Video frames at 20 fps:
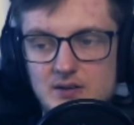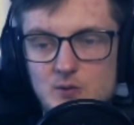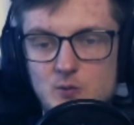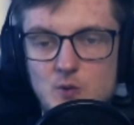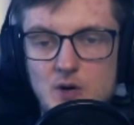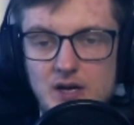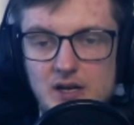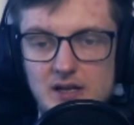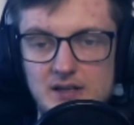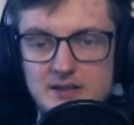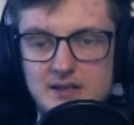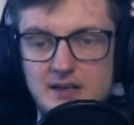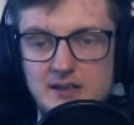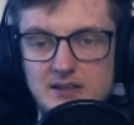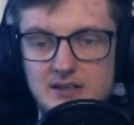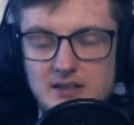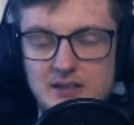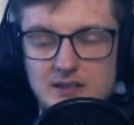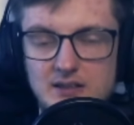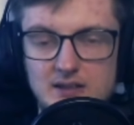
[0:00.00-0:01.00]
While
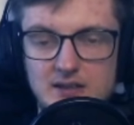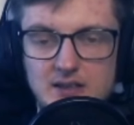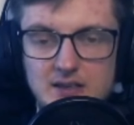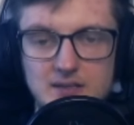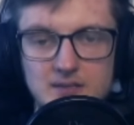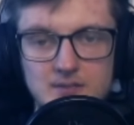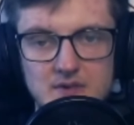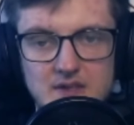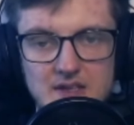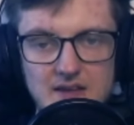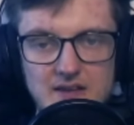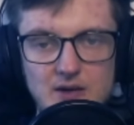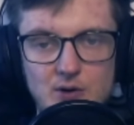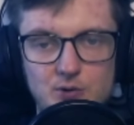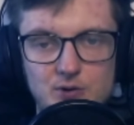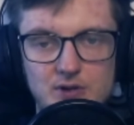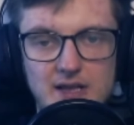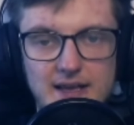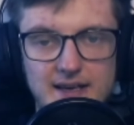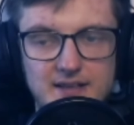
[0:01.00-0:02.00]
attacking, then I
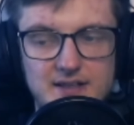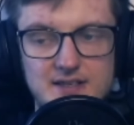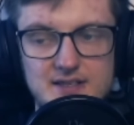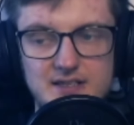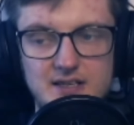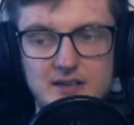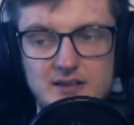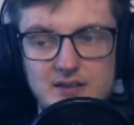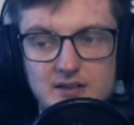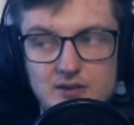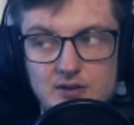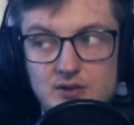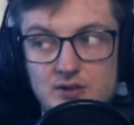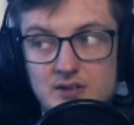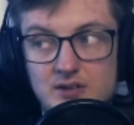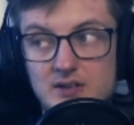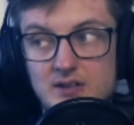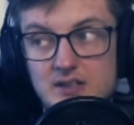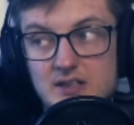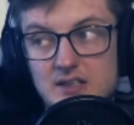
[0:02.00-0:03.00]
would like this card a lot.